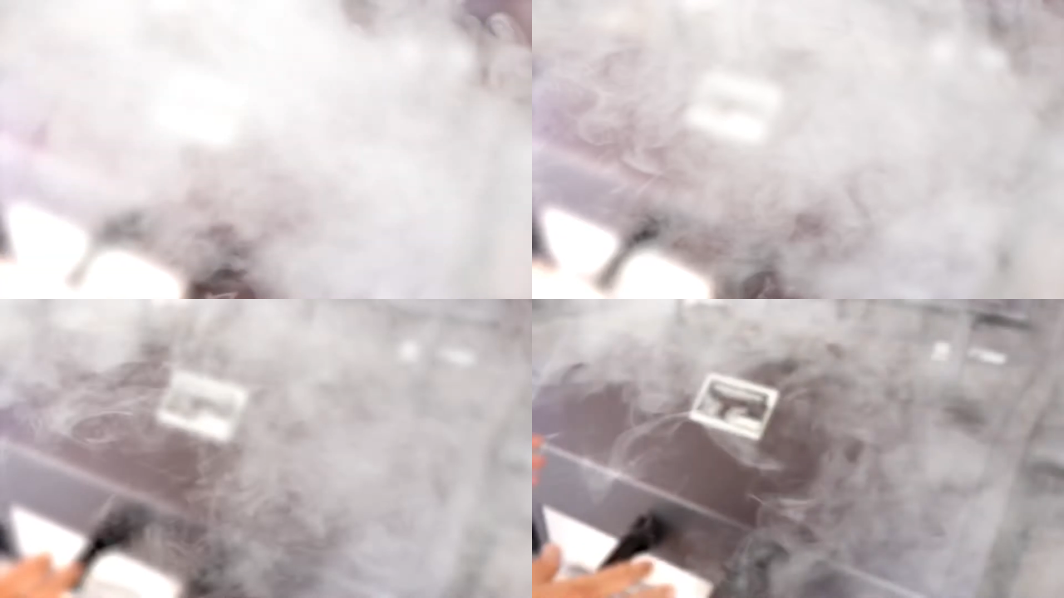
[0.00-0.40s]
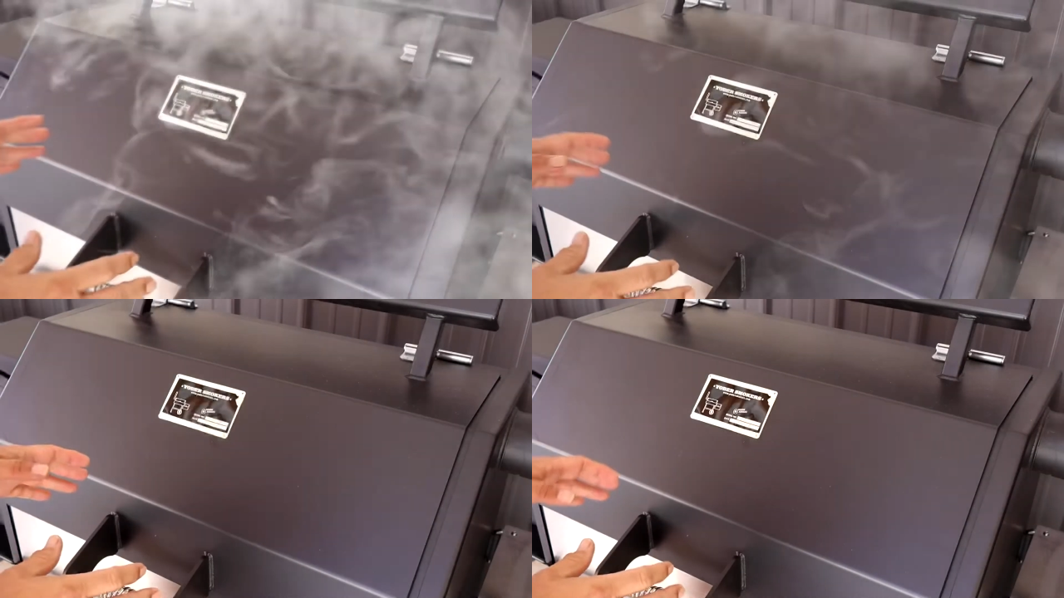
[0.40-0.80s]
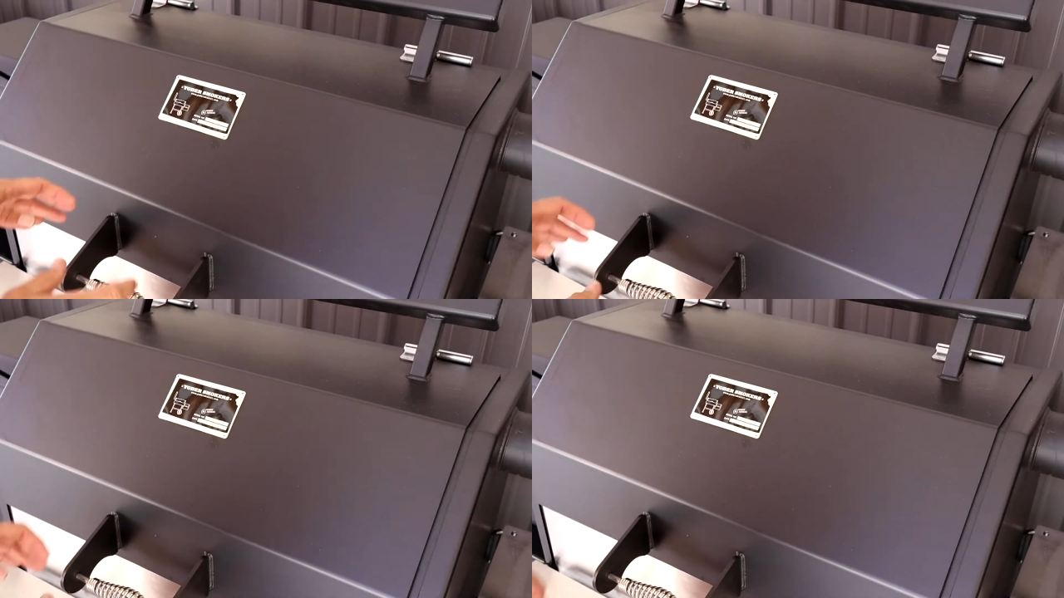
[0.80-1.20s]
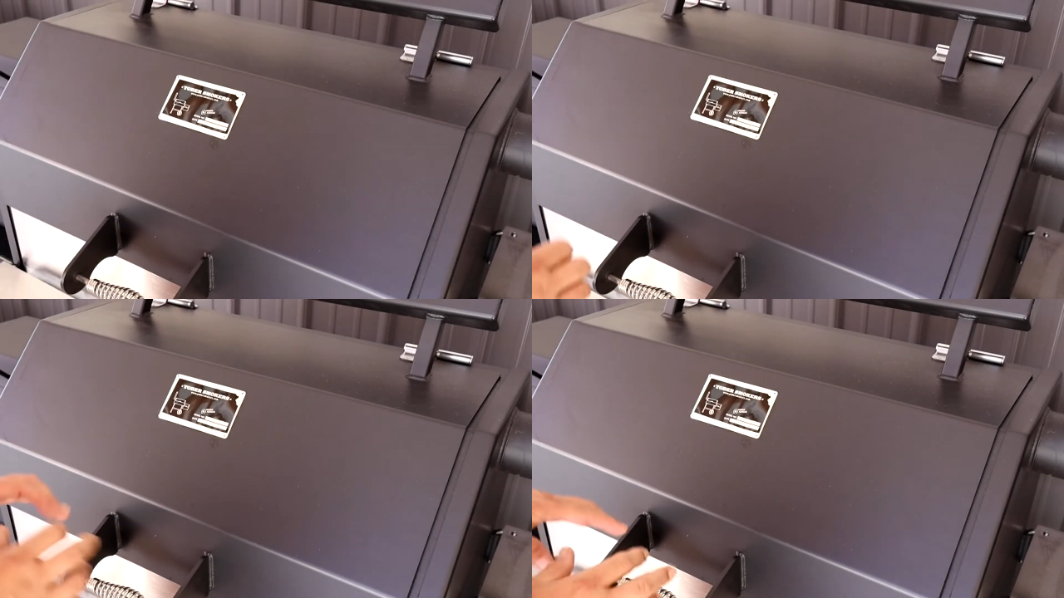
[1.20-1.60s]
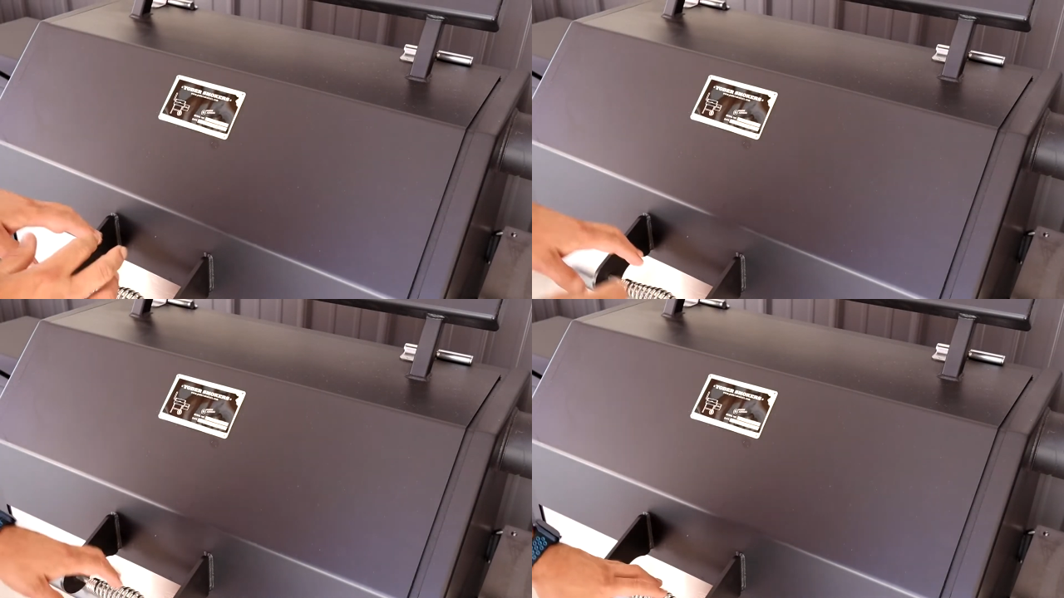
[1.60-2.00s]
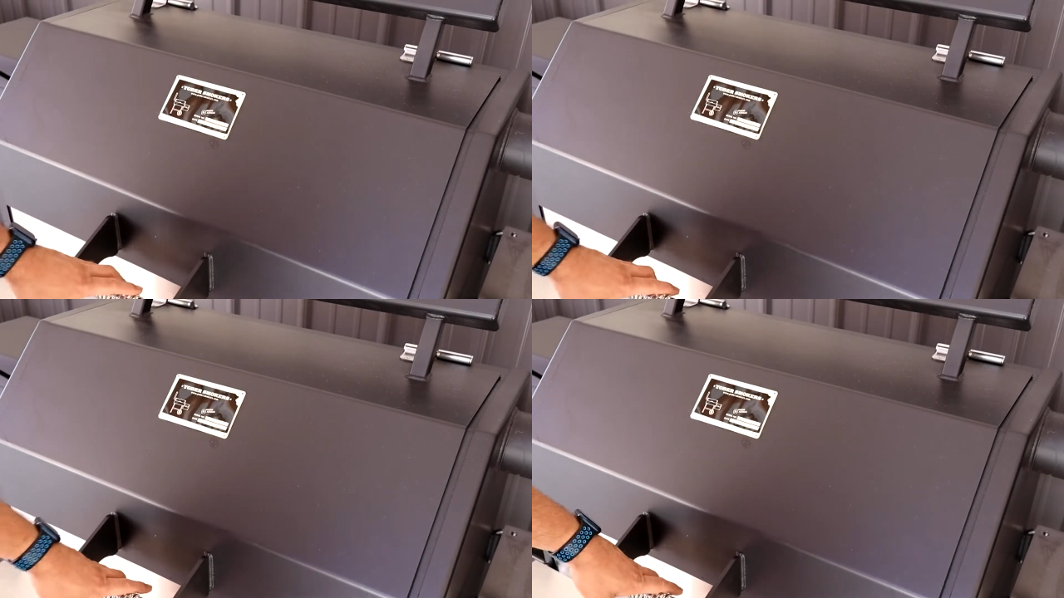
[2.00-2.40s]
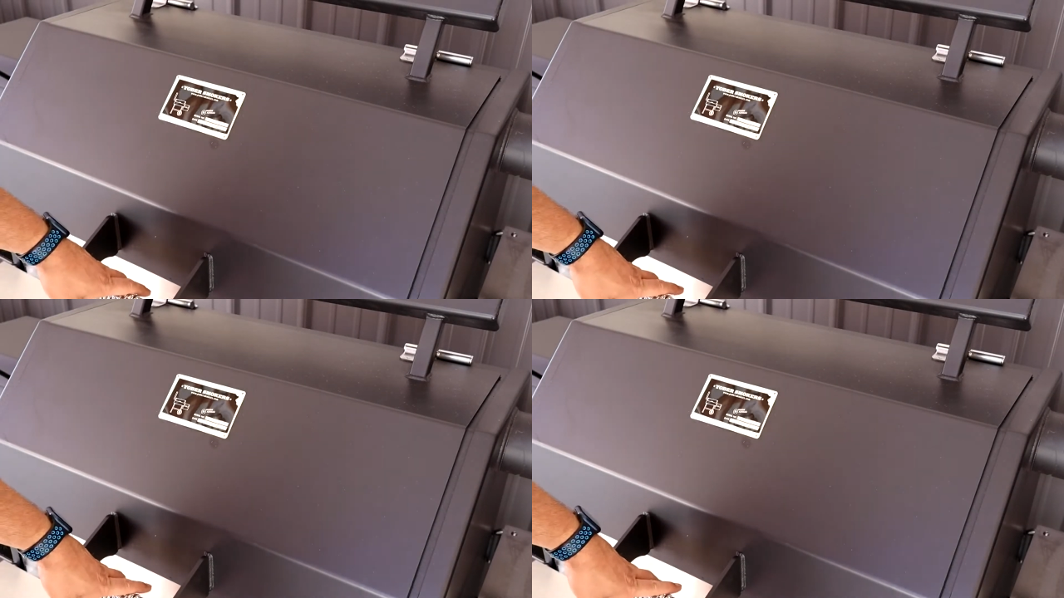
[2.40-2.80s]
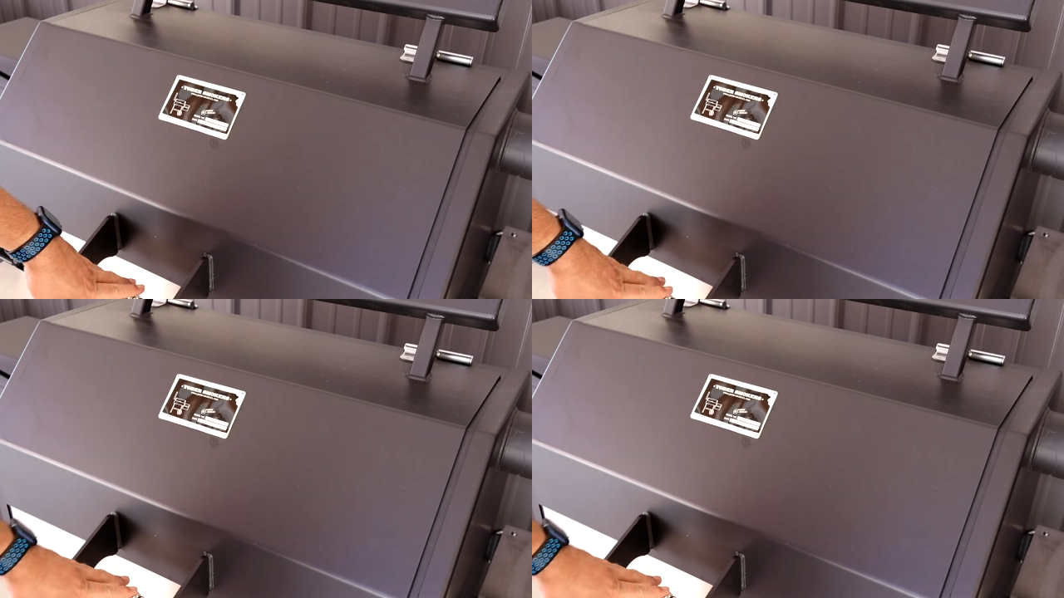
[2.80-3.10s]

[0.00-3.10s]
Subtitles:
(no speaker visible)